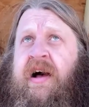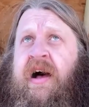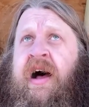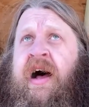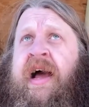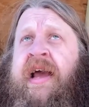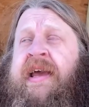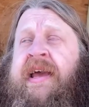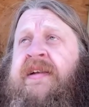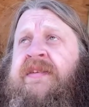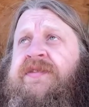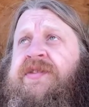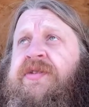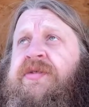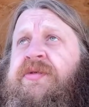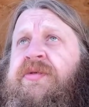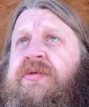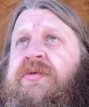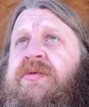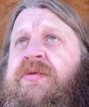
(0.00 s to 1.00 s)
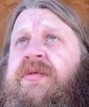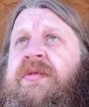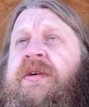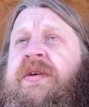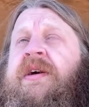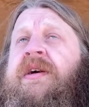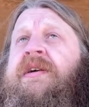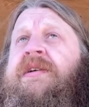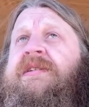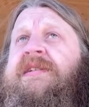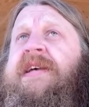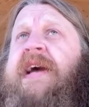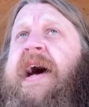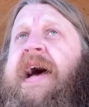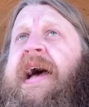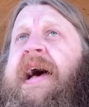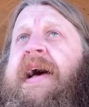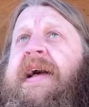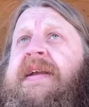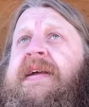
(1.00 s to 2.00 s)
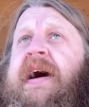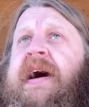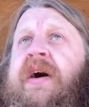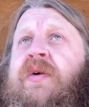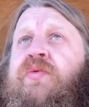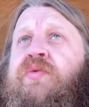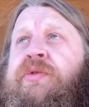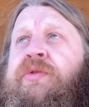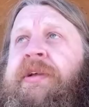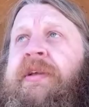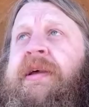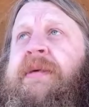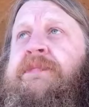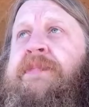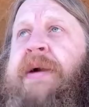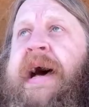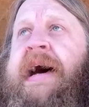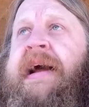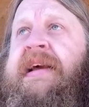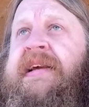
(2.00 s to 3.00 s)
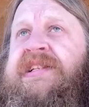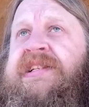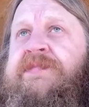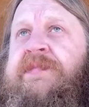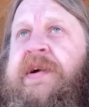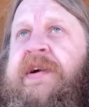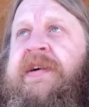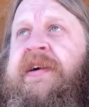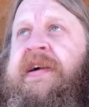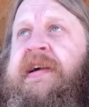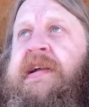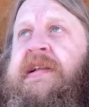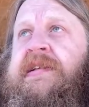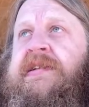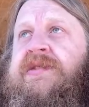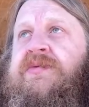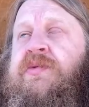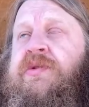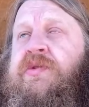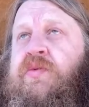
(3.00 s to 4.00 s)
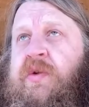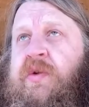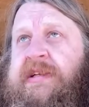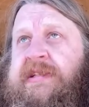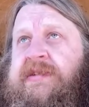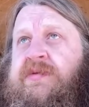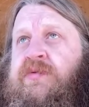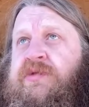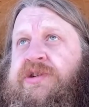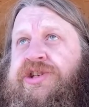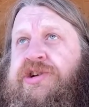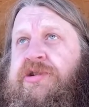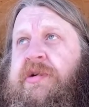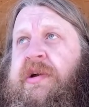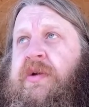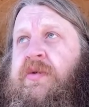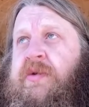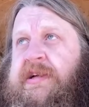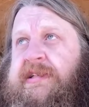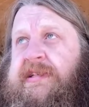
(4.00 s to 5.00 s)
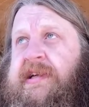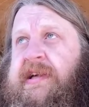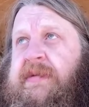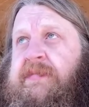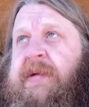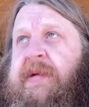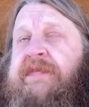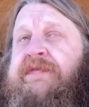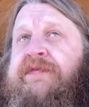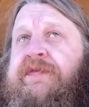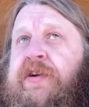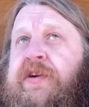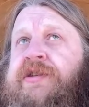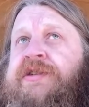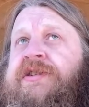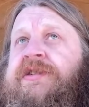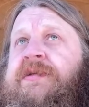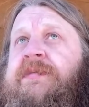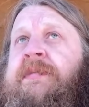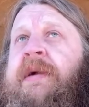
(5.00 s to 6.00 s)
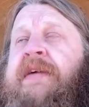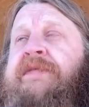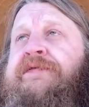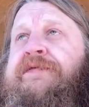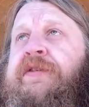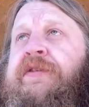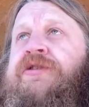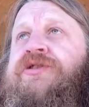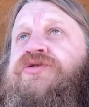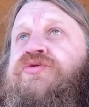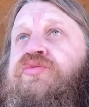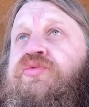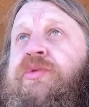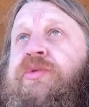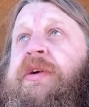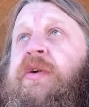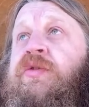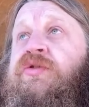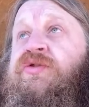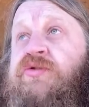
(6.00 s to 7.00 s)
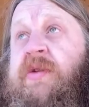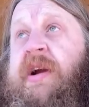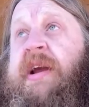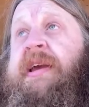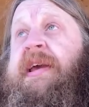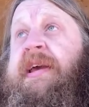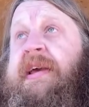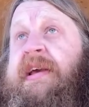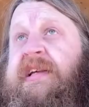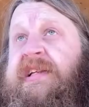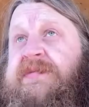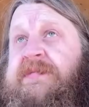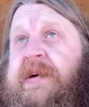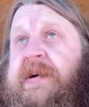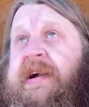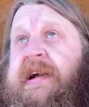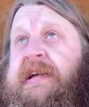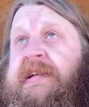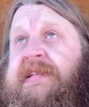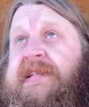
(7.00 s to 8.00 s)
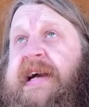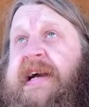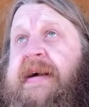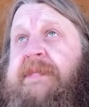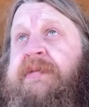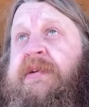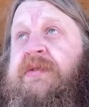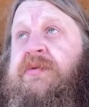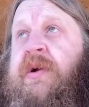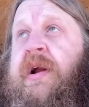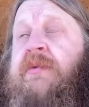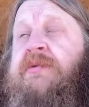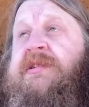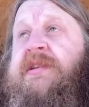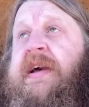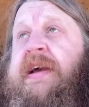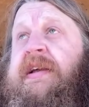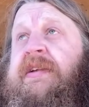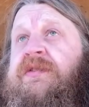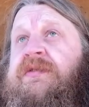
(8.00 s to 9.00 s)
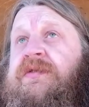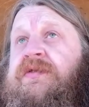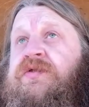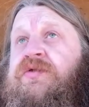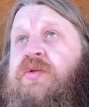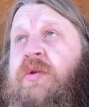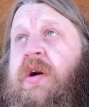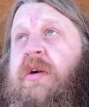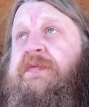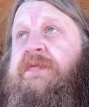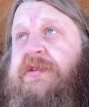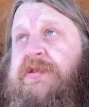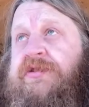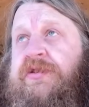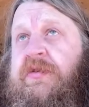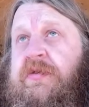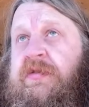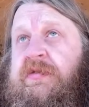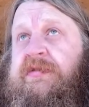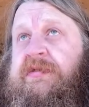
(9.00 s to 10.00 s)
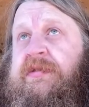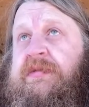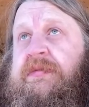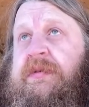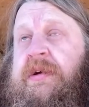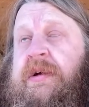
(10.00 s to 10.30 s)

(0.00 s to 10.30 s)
I can do. See, I had a really bad experience with shooting whiskey. My first real drinking experience happened when I was like 12 years old.